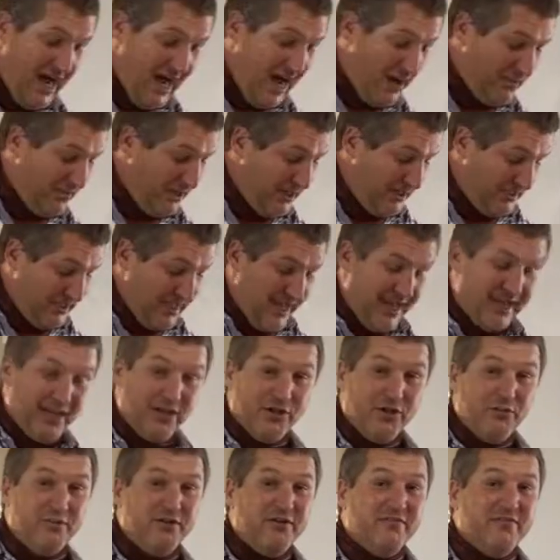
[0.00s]
I'm going to take a
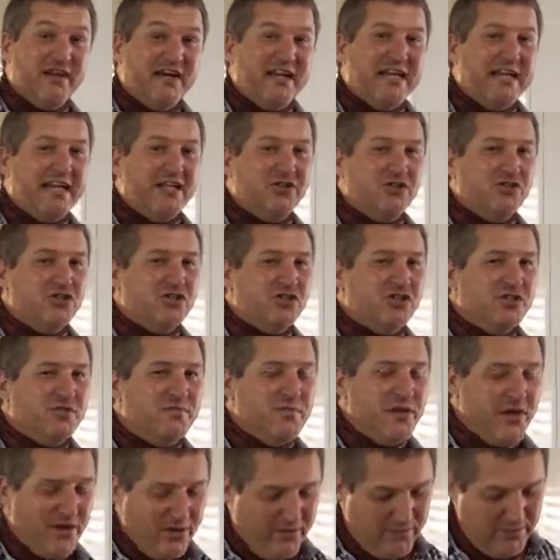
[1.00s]
little bit of honey and just
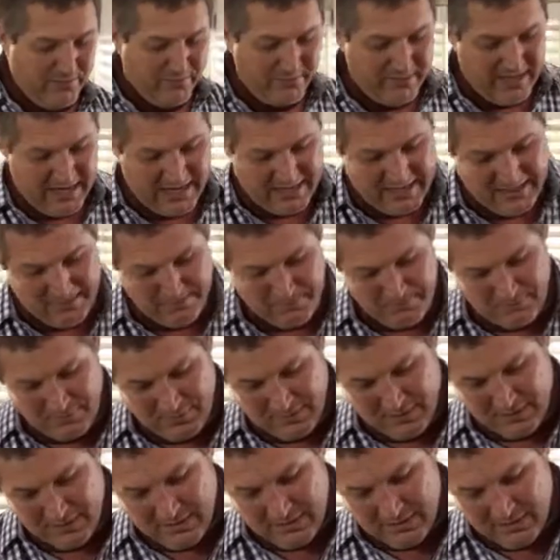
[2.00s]
smear it with honey.
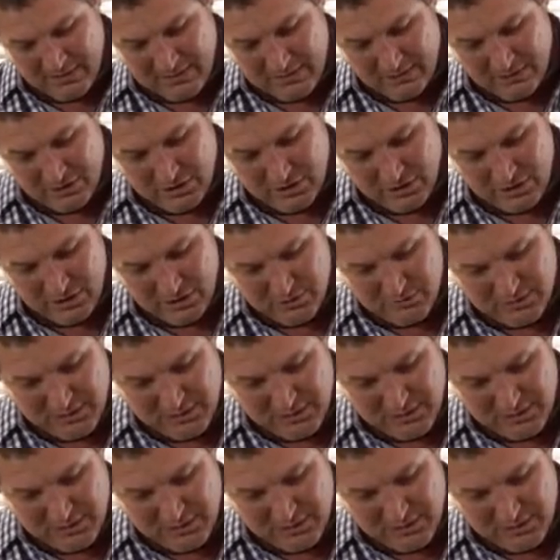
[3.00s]
Not too